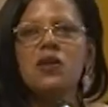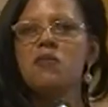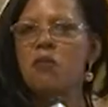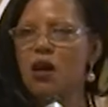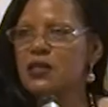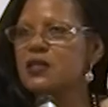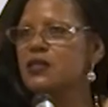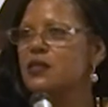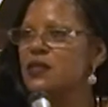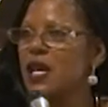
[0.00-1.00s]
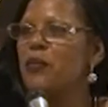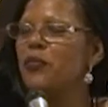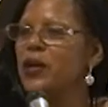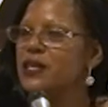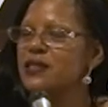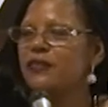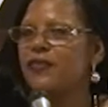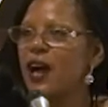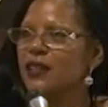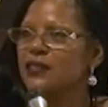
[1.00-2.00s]
we must embrace the
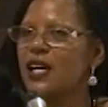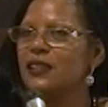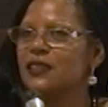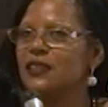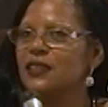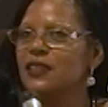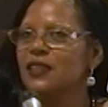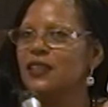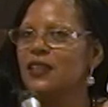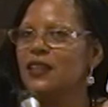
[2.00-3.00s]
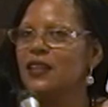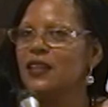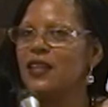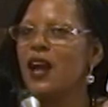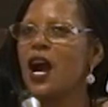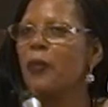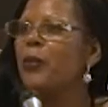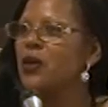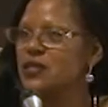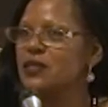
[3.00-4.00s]
fact that there are
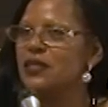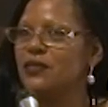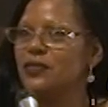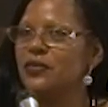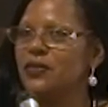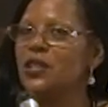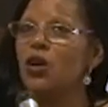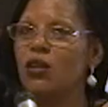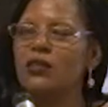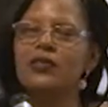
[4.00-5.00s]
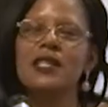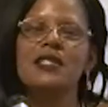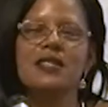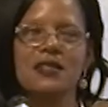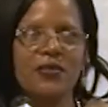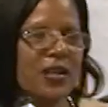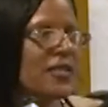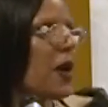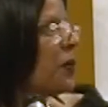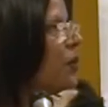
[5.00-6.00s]
positives in all of this. For
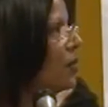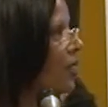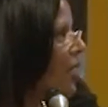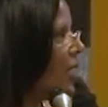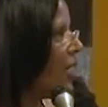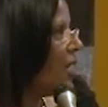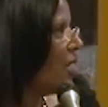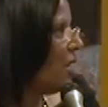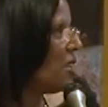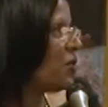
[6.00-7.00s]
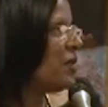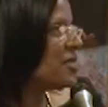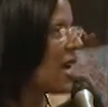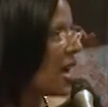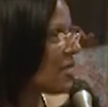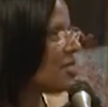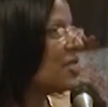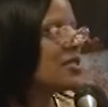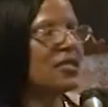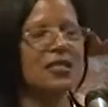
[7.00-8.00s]
example, increased
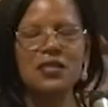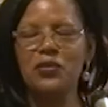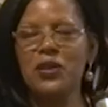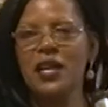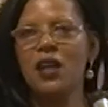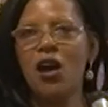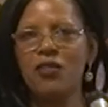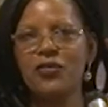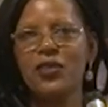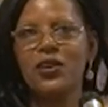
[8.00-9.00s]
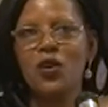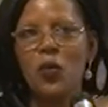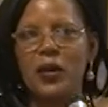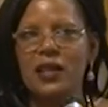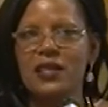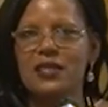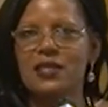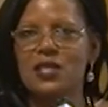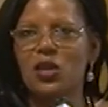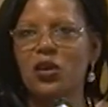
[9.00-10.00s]
access. If we can offer open and
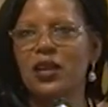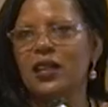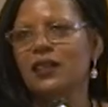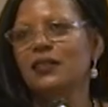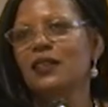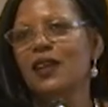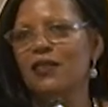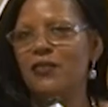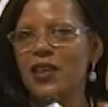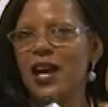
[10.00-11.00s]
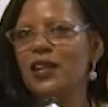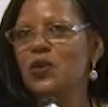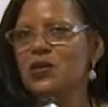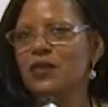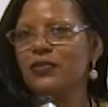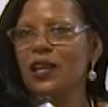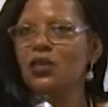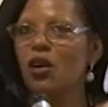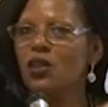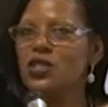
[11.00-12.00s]
distance learning via use of
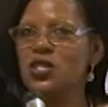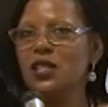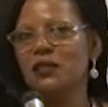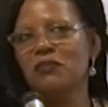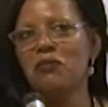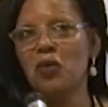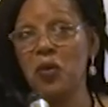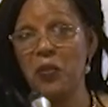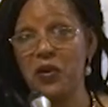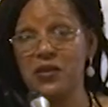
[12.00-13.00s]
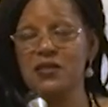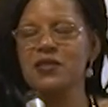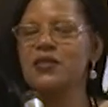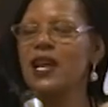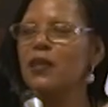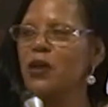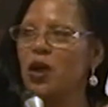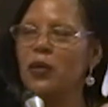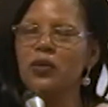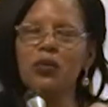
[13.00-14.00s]
technology, more persons can
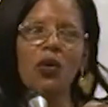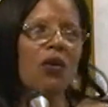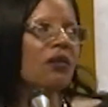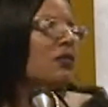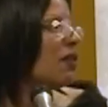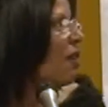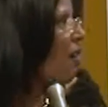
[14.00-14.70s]
become enrolled.